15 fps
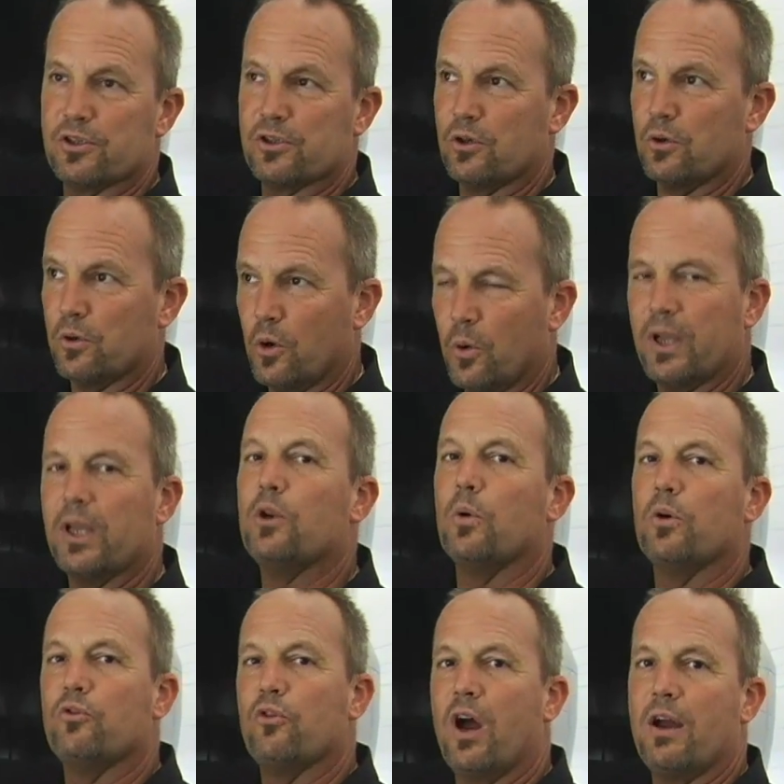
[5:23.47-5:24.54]
so going into
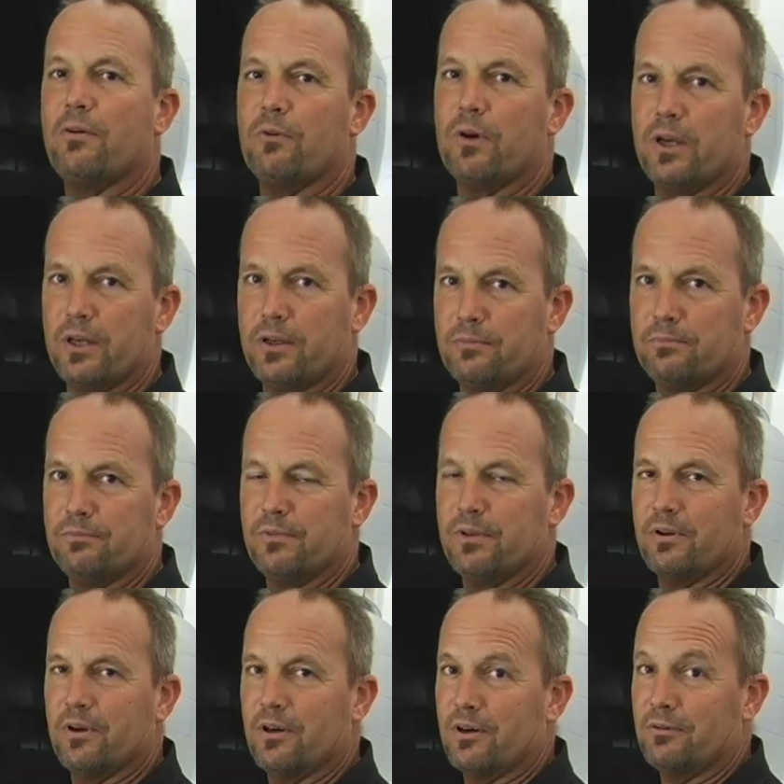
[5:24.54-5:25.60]
a driveway
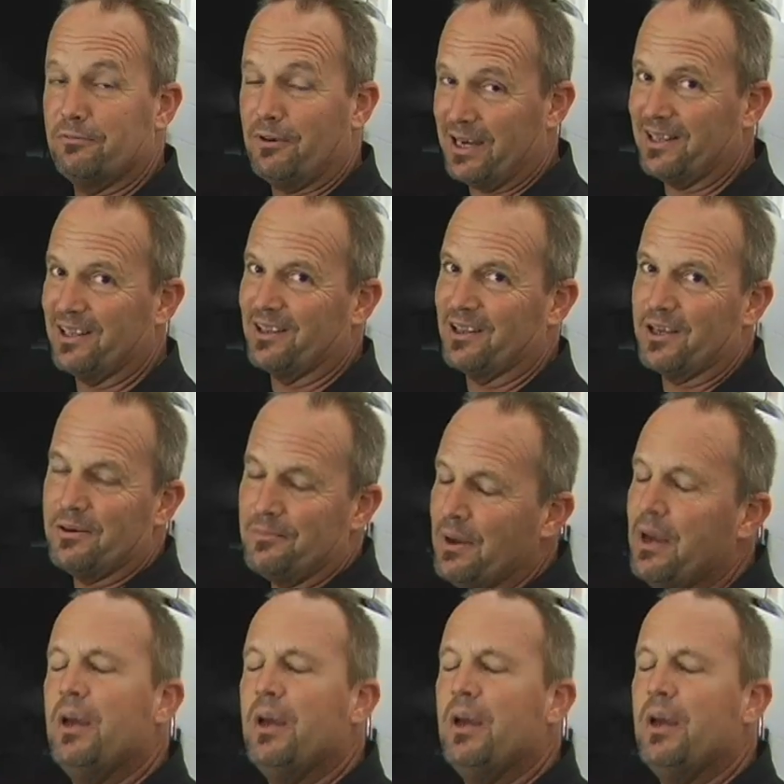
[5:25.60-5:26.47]
violently,